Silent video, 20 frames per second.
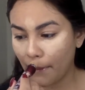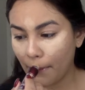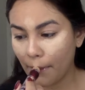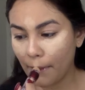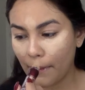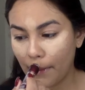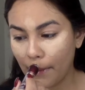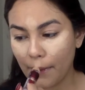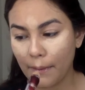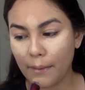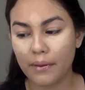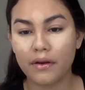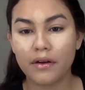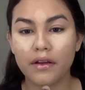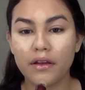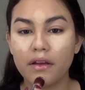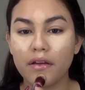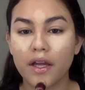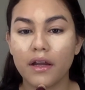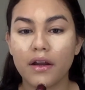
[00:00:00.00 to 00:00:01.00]
a little bit over
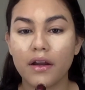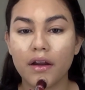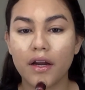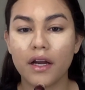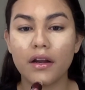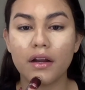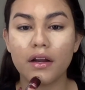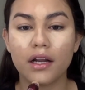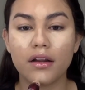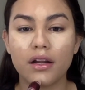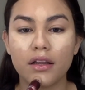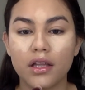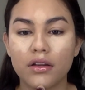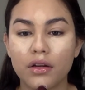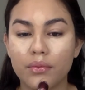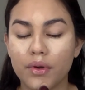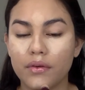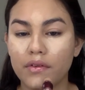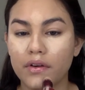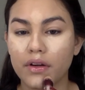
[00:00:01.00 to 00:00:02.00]
here, and a
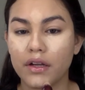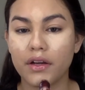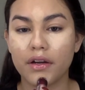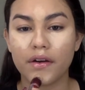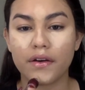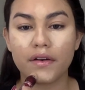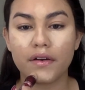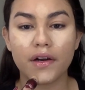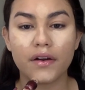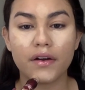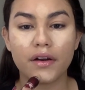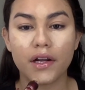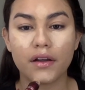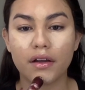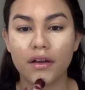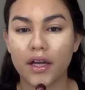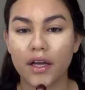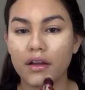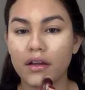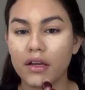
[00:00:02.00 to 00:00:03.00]
little bit right here.
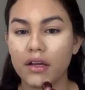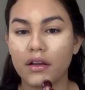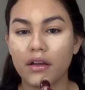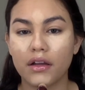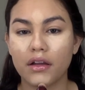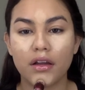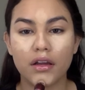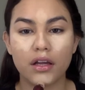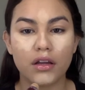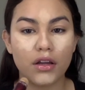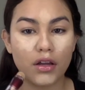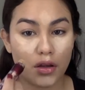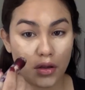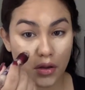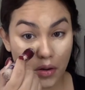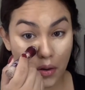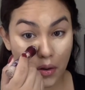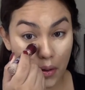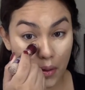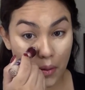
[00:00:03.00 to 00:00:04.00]
Okay.
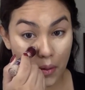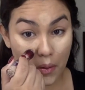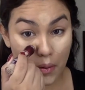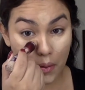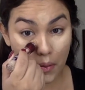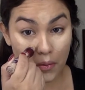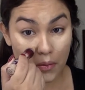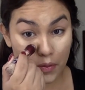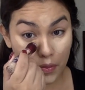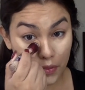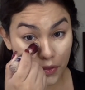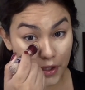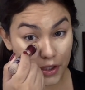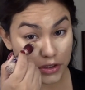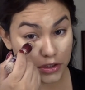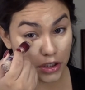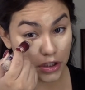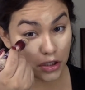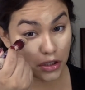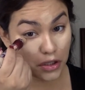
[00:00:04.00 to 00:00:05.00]

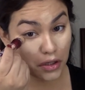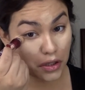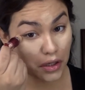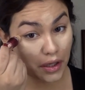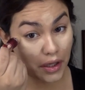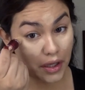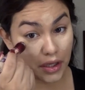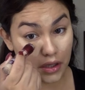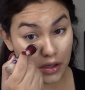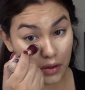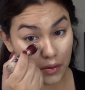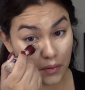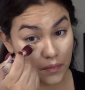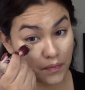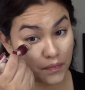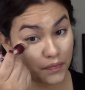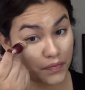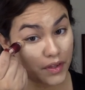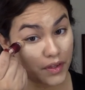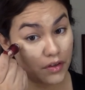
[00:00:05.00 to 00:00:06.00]
These are like,
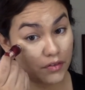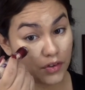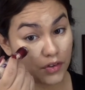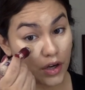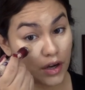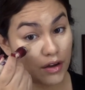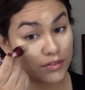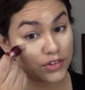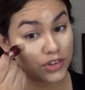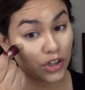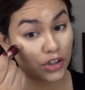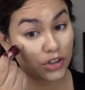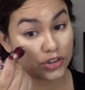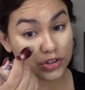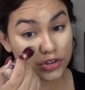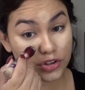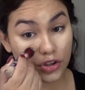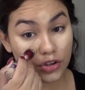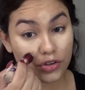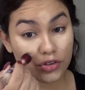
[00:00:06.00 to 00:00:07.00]
if you have dark
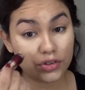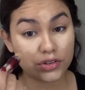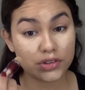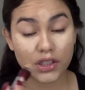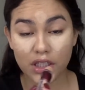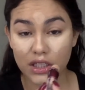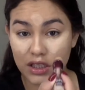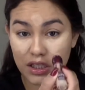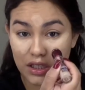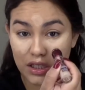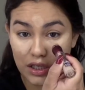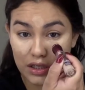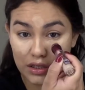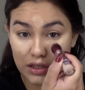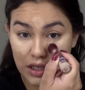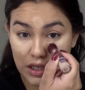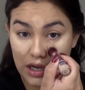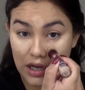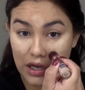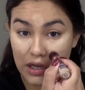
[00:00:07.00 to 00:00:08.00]
circles or anything like
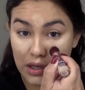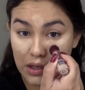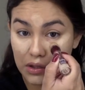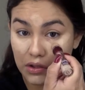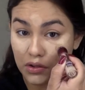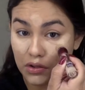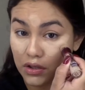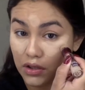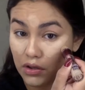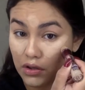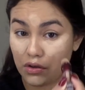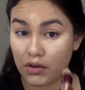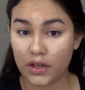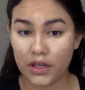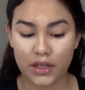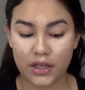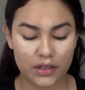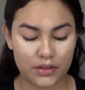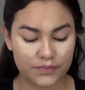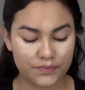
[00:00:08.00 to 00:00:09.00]
that, you can go
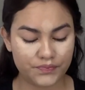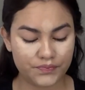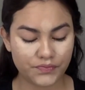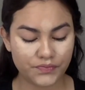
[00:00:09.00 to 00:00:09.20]
ahead